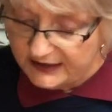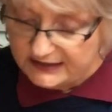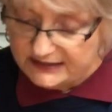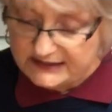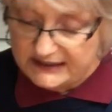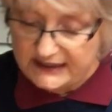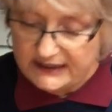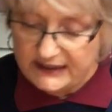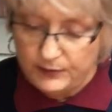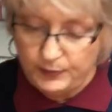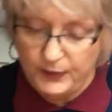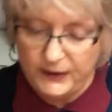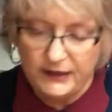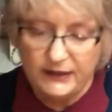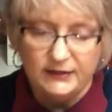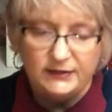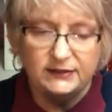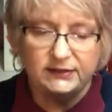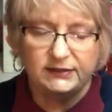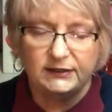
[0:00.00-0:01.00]
the
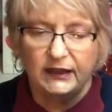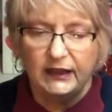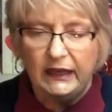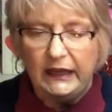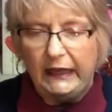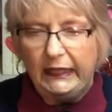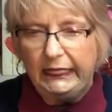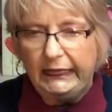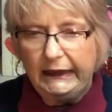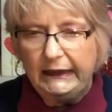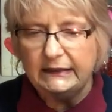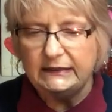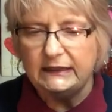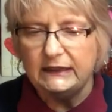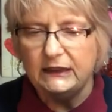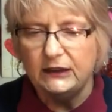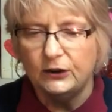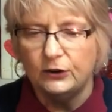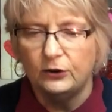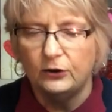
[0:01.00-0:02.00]
T-pins. These
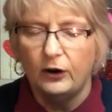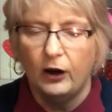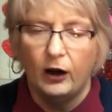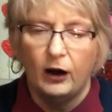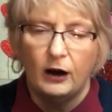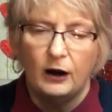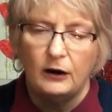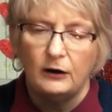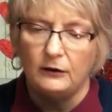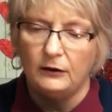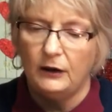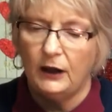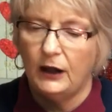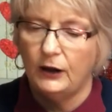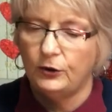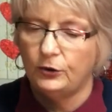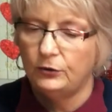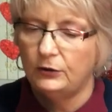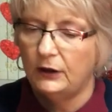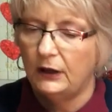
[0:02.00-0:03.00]
here are
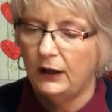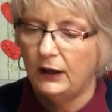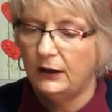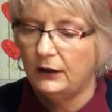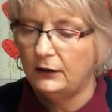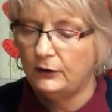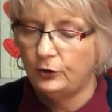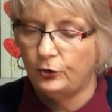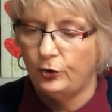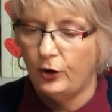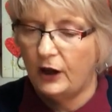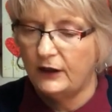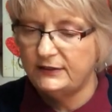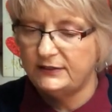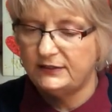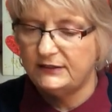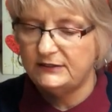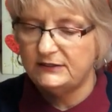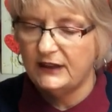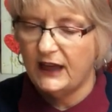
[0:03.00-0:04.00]

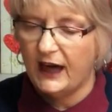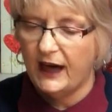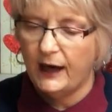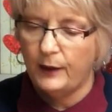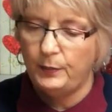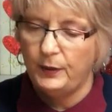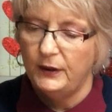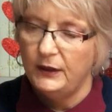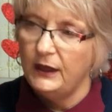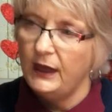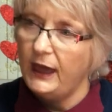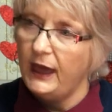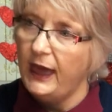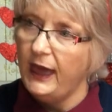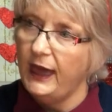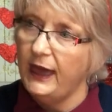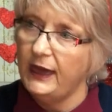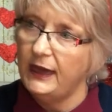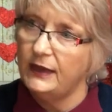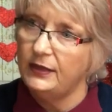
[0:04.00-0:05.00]
across the top,
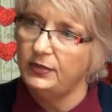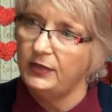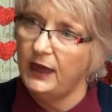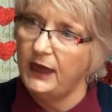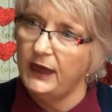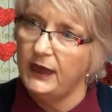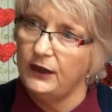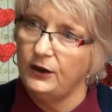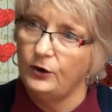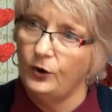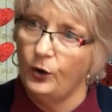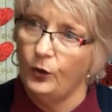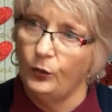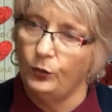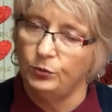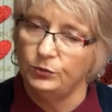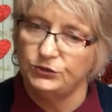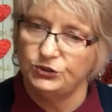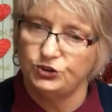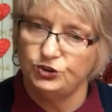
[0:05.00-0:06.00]
and they
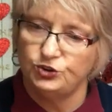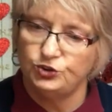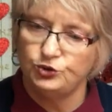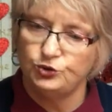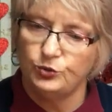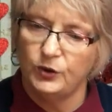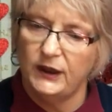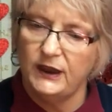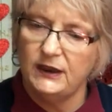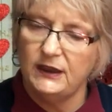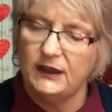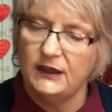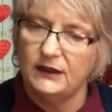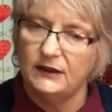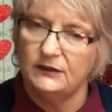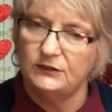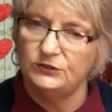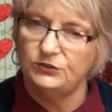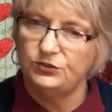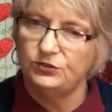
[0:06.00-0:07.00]
go straight
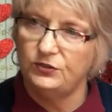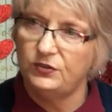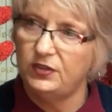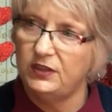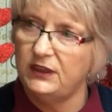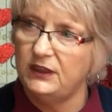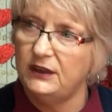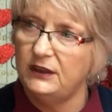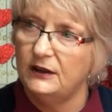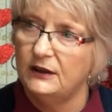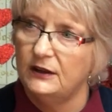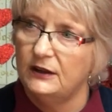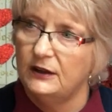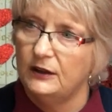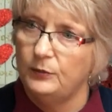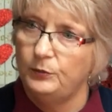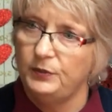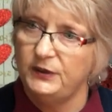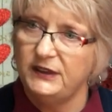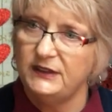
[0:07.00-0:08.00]
into the
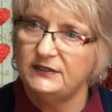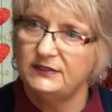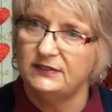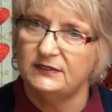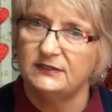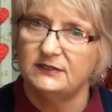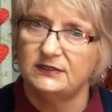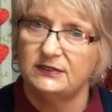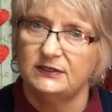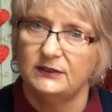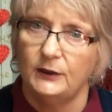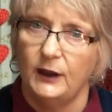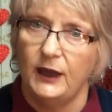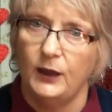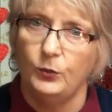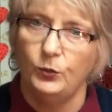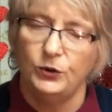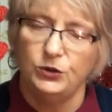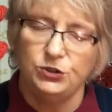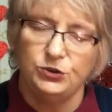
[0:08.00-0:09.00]
pieces.
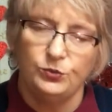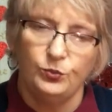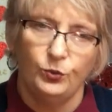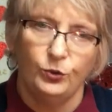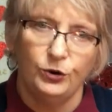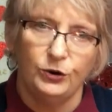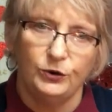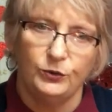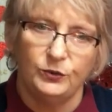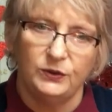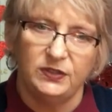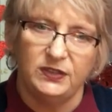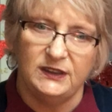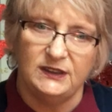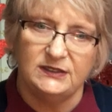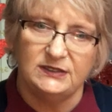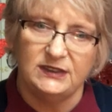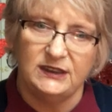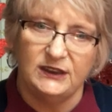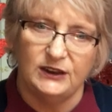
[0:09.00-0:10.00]
And when you work with
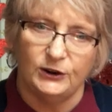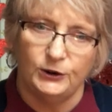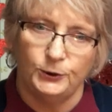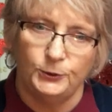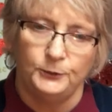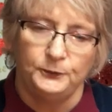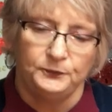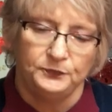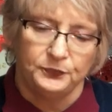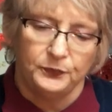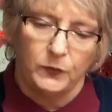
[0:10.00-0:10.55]
these here,